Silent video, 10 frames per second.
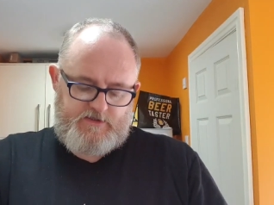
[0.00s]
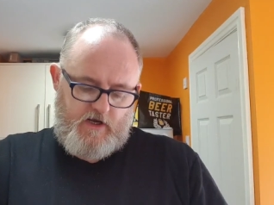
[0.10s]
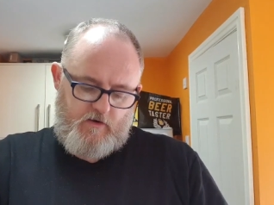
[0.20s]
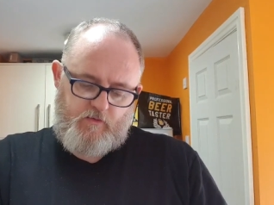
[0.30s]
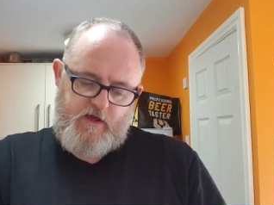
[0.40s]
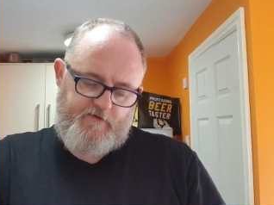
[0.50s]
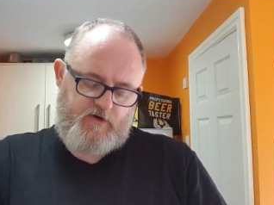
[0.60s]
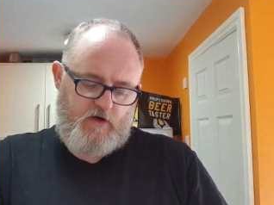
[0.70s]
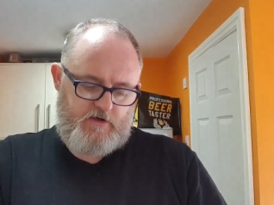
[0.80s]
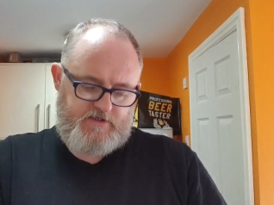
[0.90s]
So we
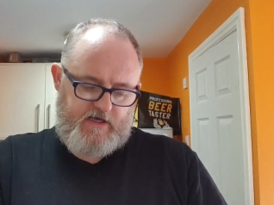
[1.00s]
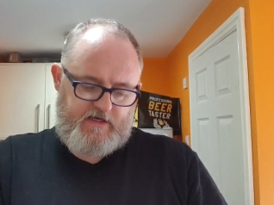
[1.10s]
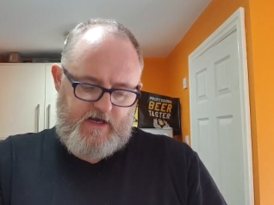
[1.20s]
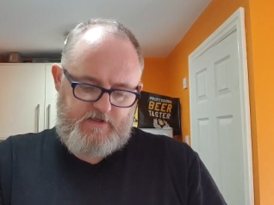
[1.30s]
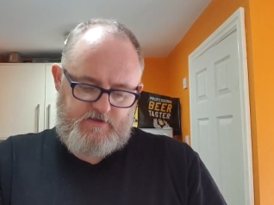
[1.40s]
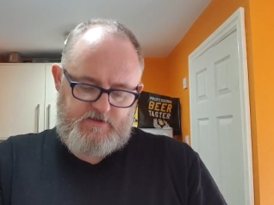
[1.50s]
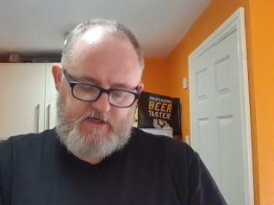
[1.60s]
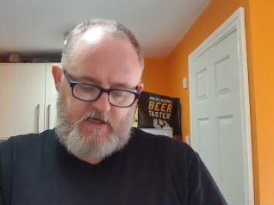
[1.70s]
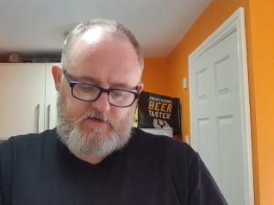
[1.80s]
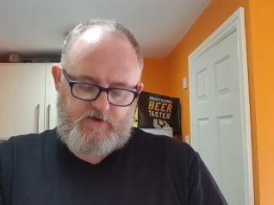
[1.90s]
have got a canned on
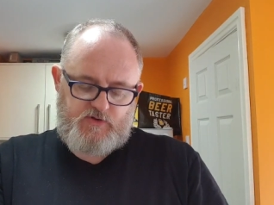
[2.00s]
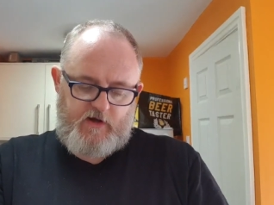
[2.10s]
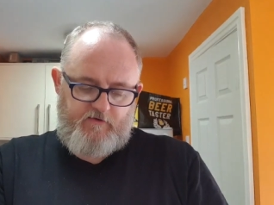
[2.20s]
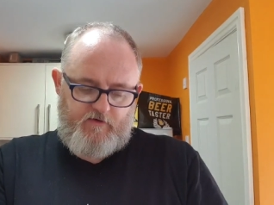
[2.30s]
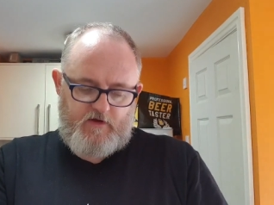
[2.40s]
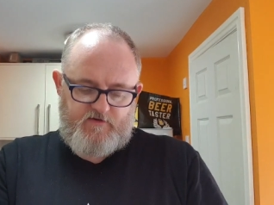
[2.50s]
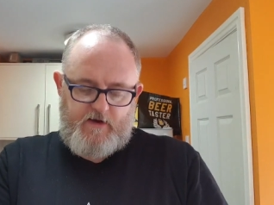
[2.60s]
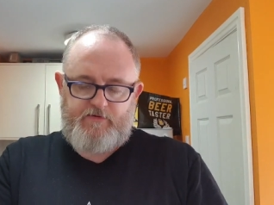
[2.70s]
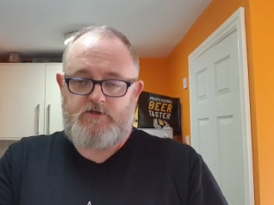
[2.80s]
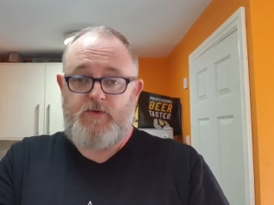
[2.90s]
date of the 24th of
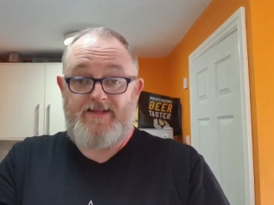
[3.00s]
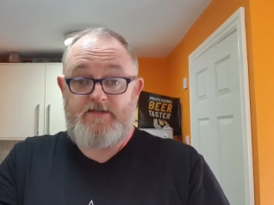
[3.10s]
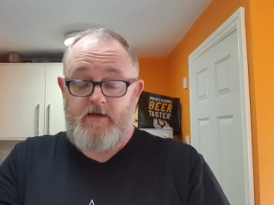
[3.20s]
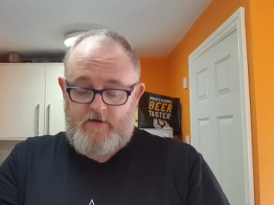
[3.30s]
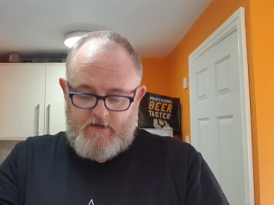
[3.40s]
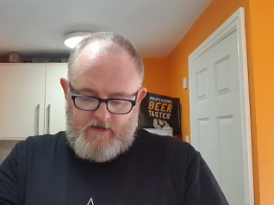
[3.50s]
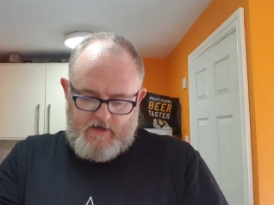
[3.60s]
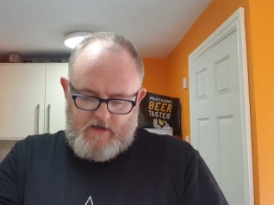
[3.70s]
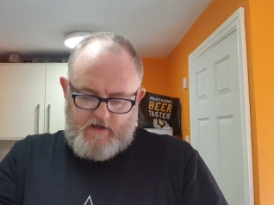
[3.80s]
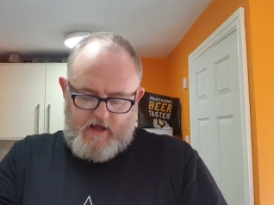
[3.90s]
April 20,
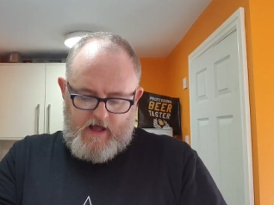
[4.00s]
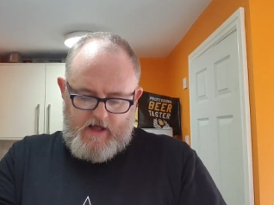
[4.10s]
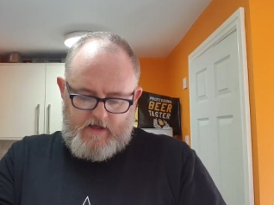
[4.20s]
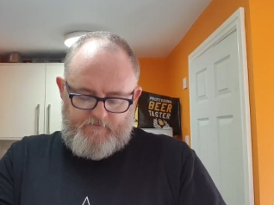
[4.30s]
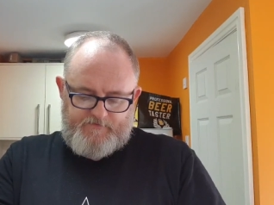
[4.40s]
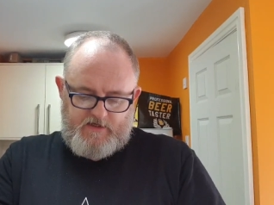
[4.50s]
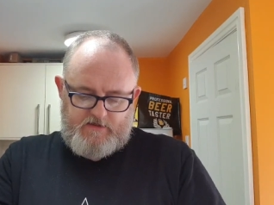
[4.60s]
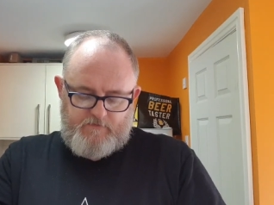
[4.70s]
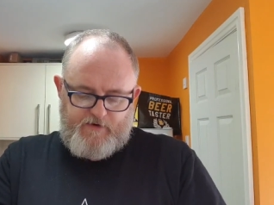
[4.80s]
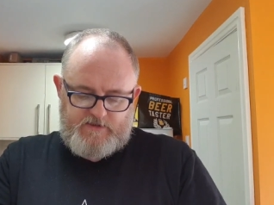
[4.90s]
and
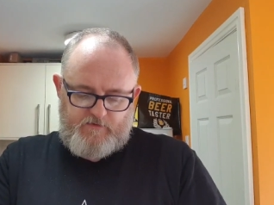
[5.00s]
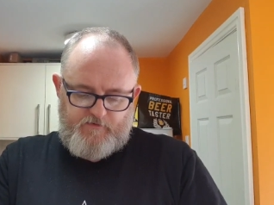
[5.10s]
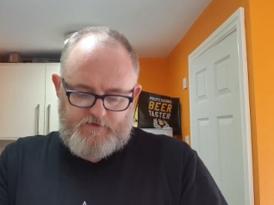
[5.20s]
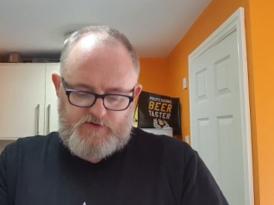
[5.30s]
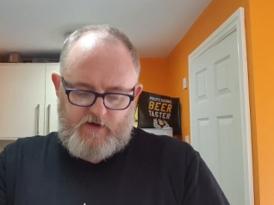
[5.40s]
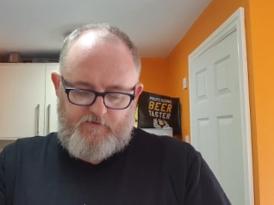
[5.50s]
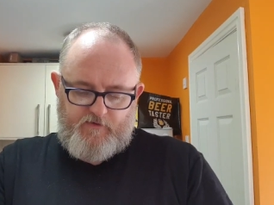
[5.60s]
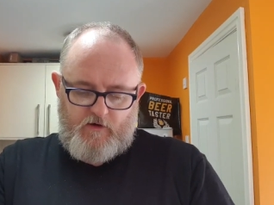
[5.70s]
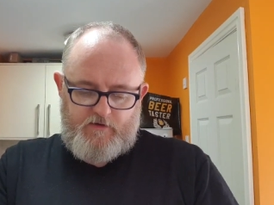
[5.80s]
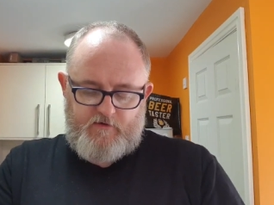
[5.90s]
the best before the
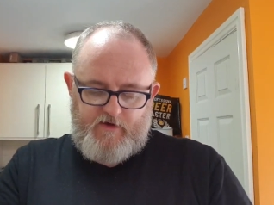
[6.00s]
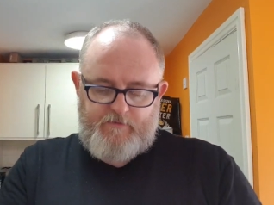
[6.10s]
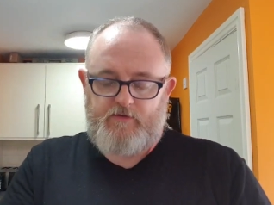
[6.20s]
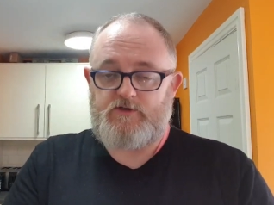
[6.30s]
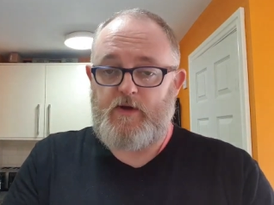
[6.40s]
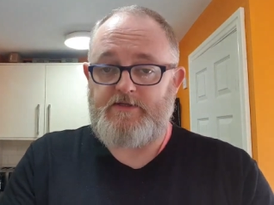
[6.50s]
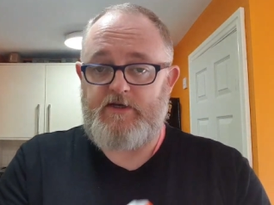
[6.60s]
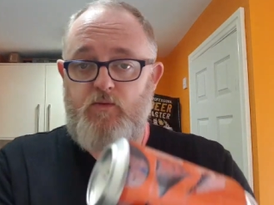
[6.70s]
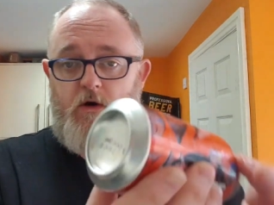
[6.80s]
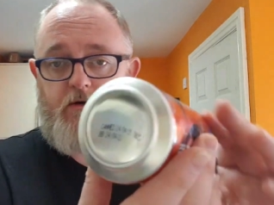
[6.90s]
24th of April
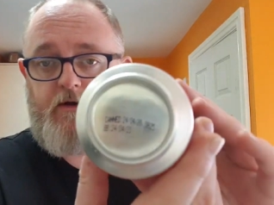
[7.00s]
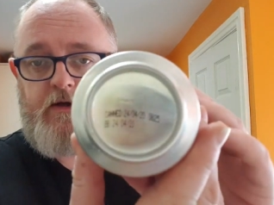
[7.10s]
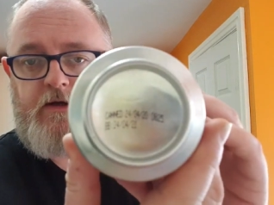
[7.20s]
21.